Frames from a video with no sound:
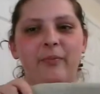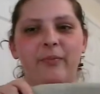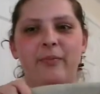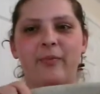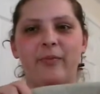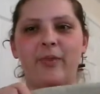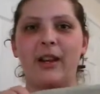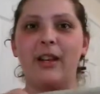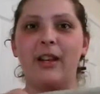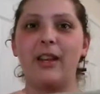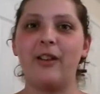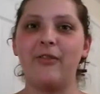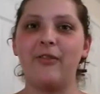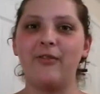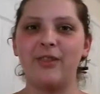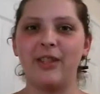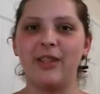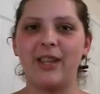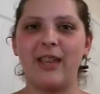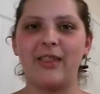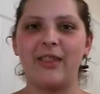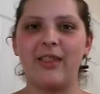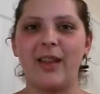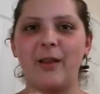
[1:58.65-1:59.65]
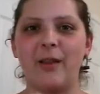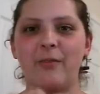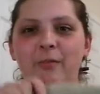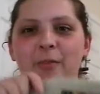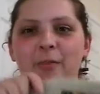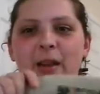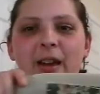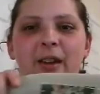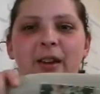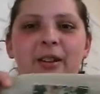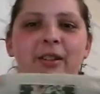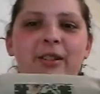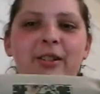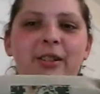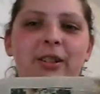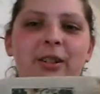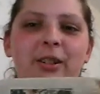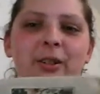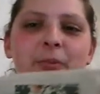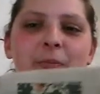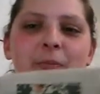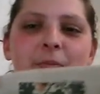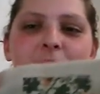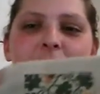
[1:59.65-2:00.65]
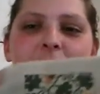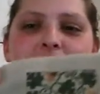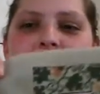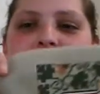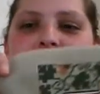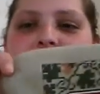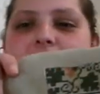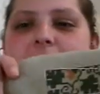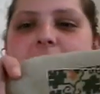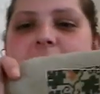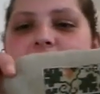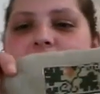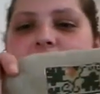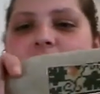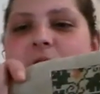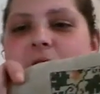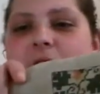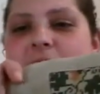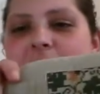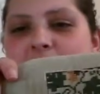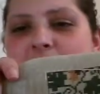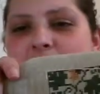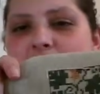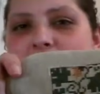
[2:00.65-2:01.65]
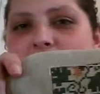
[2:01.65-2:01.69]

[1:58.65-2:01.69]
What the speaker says: I'd love to get that pattern too. So this is my